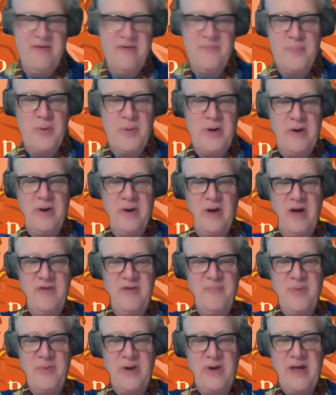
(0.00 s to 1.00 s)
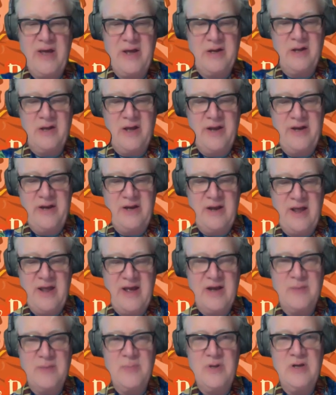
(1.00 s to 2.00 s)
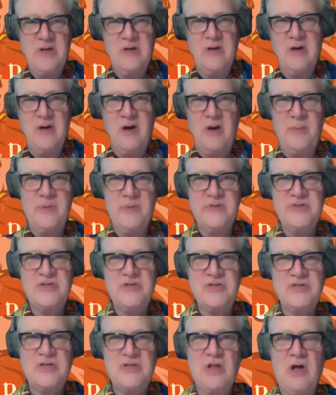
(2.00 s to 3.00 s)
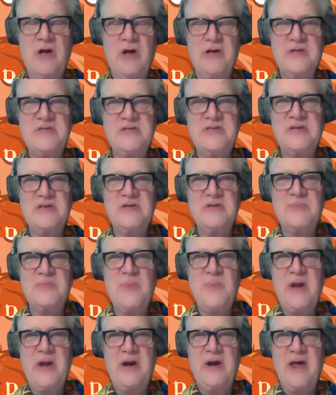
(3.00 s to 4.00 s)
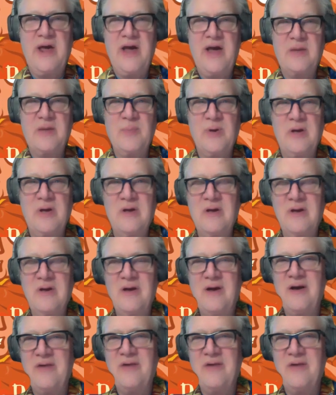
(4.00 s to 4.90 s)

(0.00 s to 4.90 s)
been headlining Acme almost as long as there's been an Acme. I've